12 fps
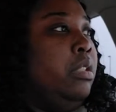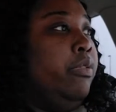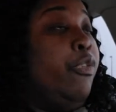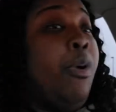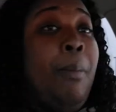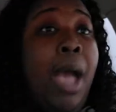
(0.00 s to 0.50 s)

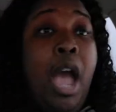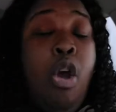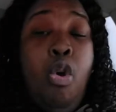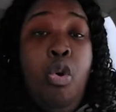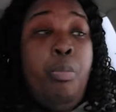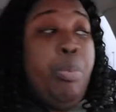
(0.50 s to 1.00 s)
for my
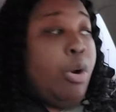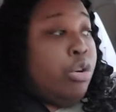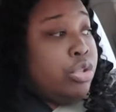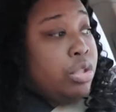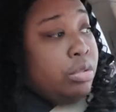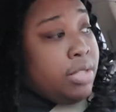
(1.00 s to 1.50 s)
own
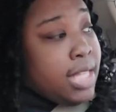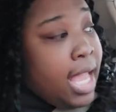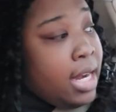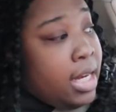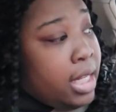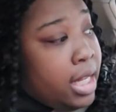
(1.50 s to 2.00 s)
personal
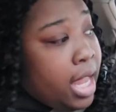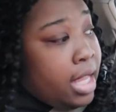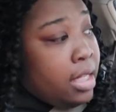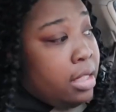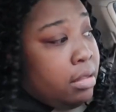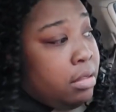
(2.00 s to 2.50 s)
sanity
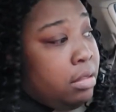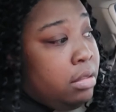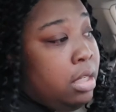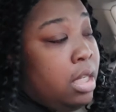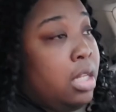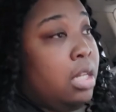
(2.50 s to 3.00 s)
and
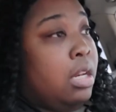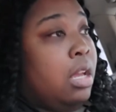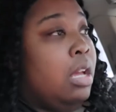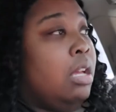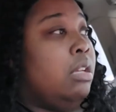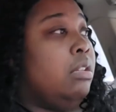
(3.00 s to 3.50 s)
and
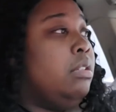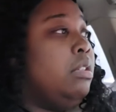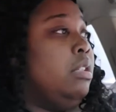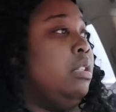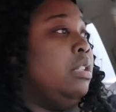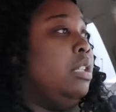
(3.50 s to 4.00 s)
uh,
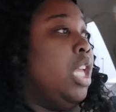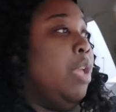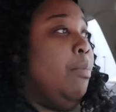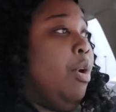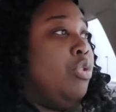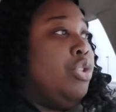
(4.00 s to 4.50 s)

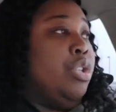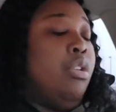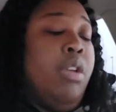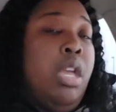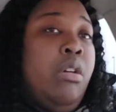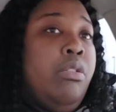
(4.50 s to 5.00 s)

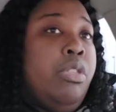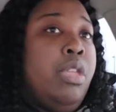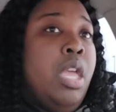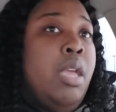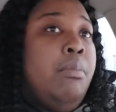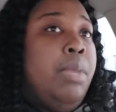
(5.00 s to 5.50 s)
emotional health
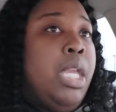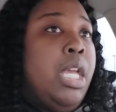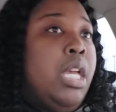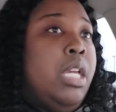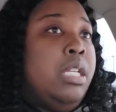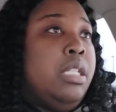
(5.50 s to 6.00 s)

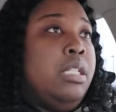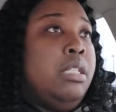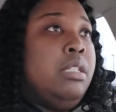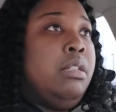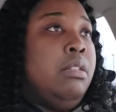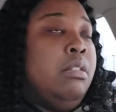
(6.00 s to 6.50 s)

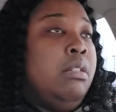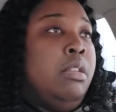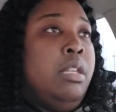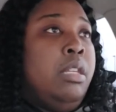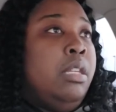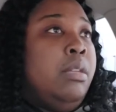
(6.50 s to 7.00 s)
because
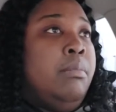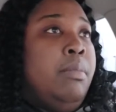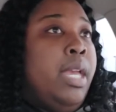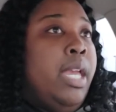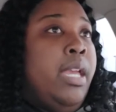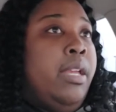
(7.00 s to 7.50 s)

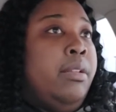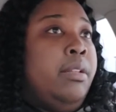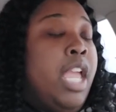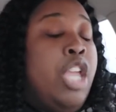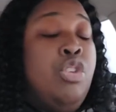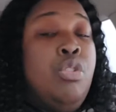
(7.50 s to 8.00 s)
man
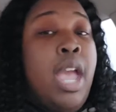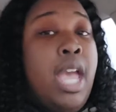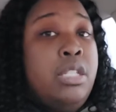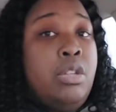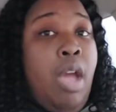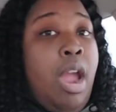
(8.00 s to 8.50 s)
and you
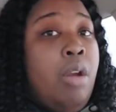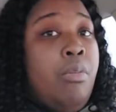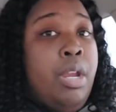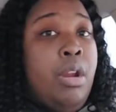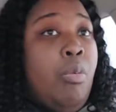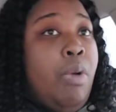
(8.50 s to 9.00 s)
guys know i
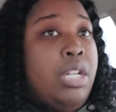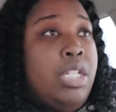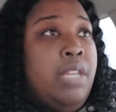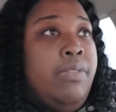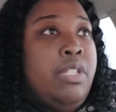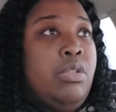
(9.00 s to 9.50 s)
already don't watch
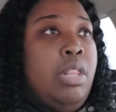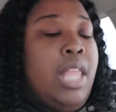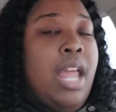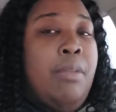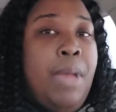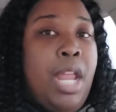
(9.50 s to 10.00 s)
tv so a
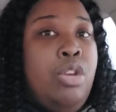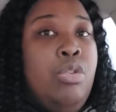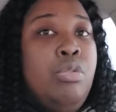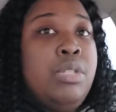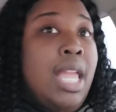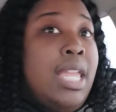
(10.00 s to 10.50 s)
lot of my
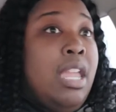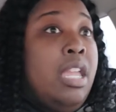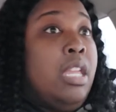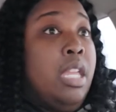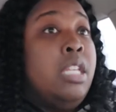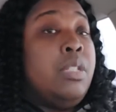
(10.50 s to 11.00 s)
news i get
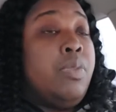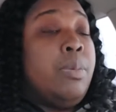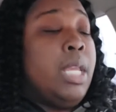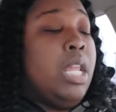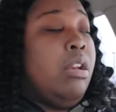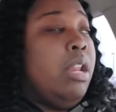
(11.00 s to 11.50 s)
is
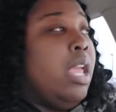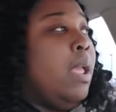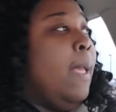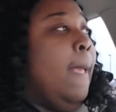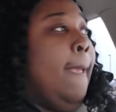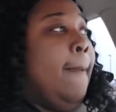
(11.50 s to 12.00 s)
from the internet
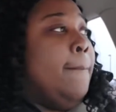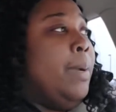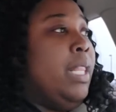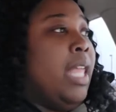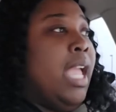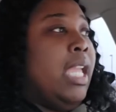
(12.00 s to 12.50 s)

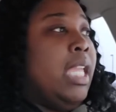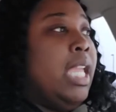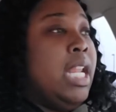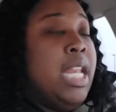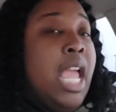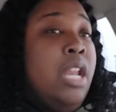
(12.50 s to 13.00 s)
but like
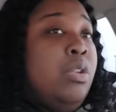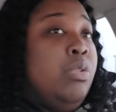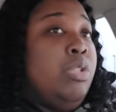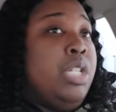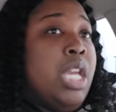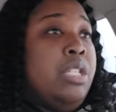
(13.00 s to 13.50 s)
getting that
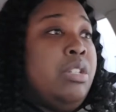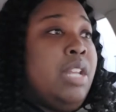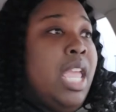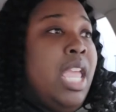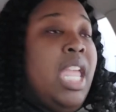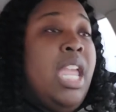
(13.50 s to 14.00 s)
news
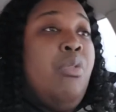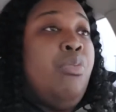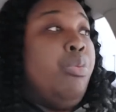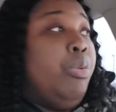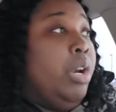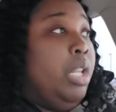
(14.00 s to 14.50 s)
yesterday it
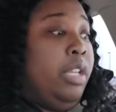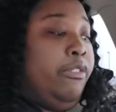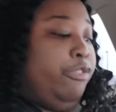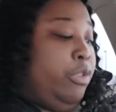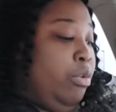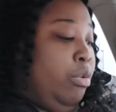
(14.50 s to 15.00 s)
really
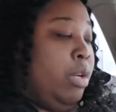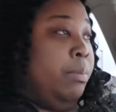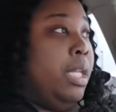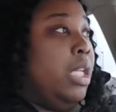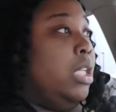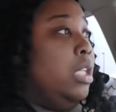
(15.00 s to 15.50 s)
floored
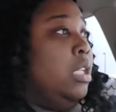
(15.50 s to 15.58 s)
me